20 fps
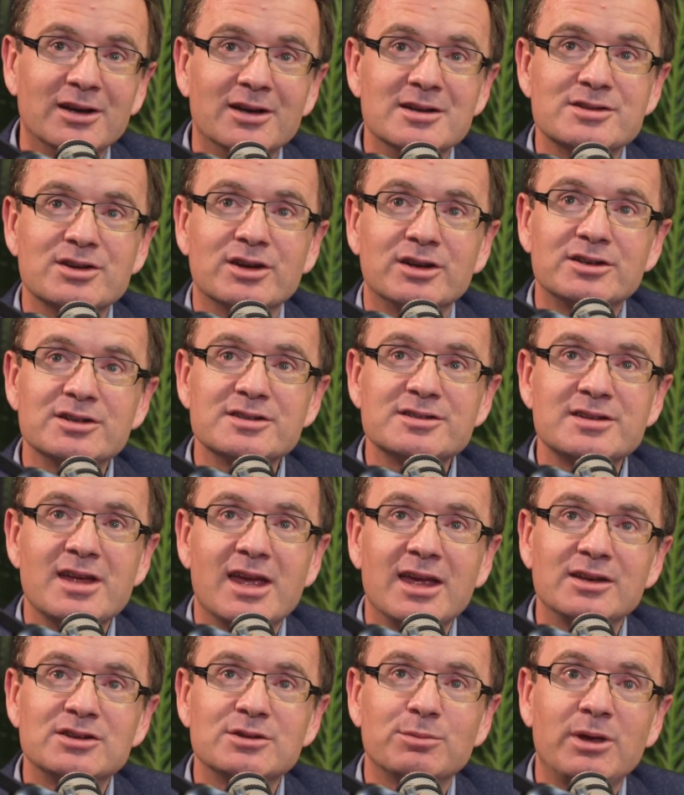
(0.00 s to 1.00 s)
So just
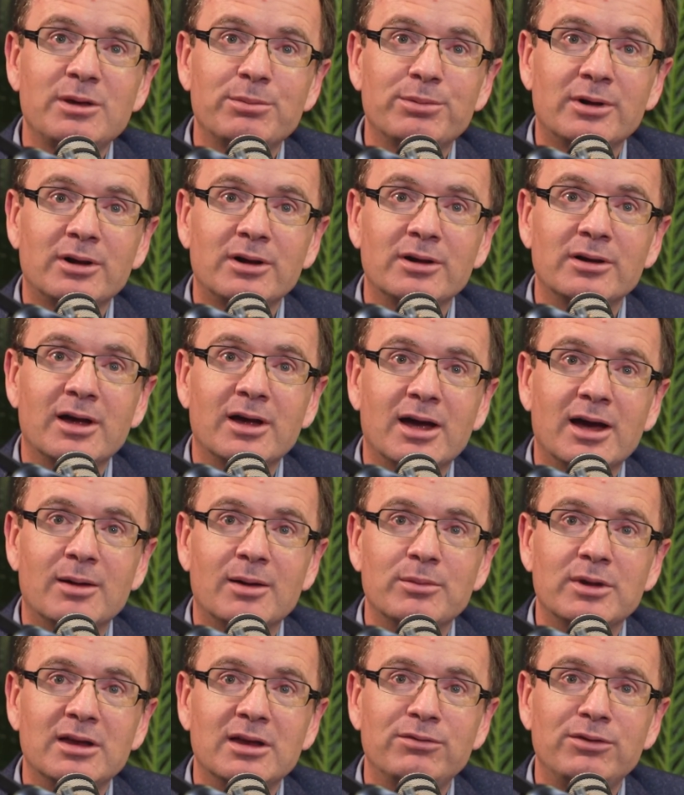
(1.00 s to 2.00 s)
saying to people,
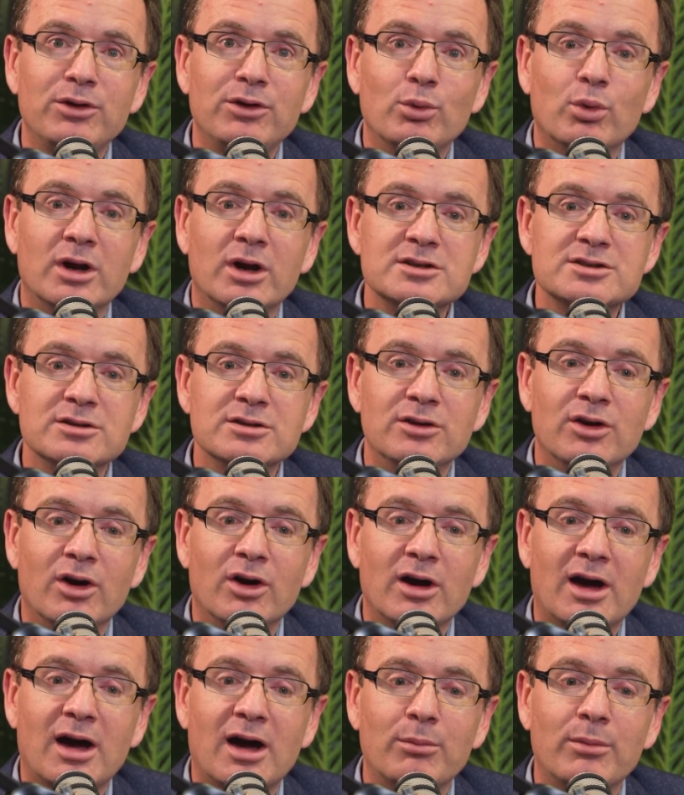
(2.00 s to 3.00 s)
if you want to
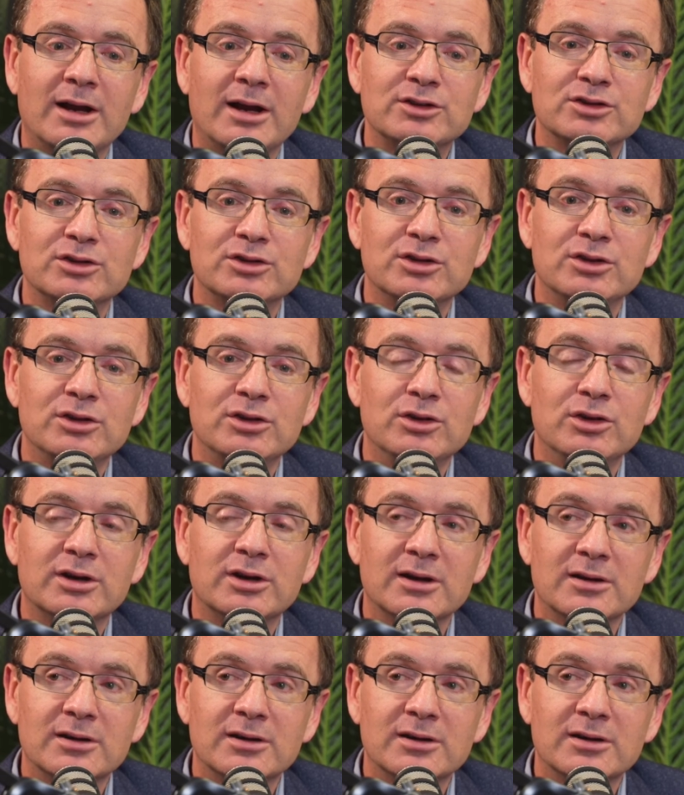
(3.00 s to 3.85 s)
know how much you